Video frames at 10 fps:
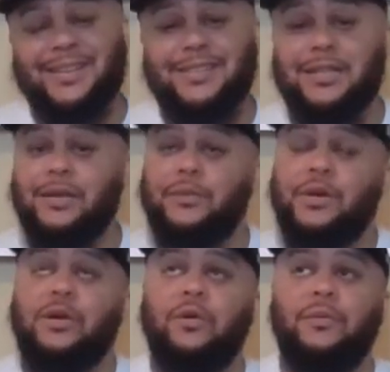So here
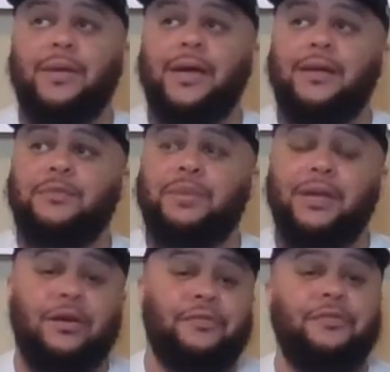we go, man. It's
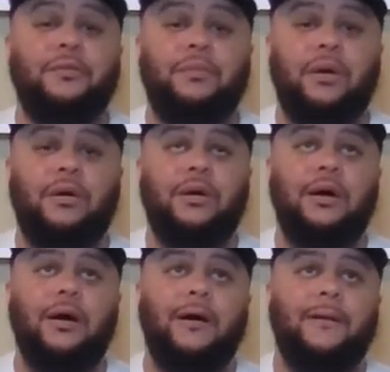playoff
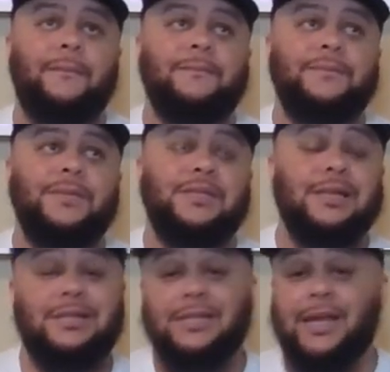football.
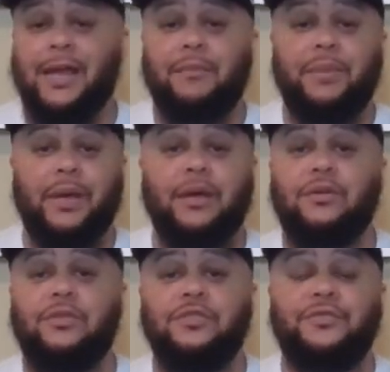Cincinnati
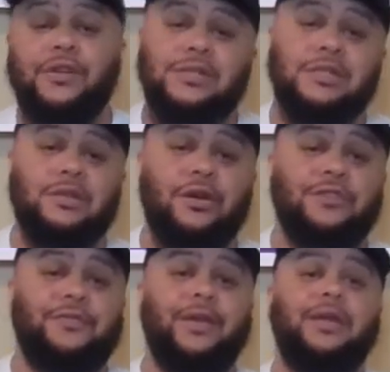Bengals versus
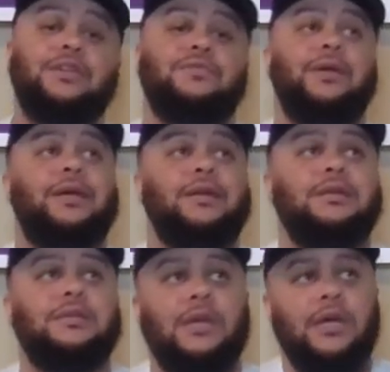Las Vegas
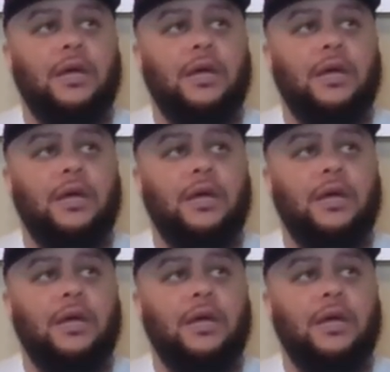Raiders.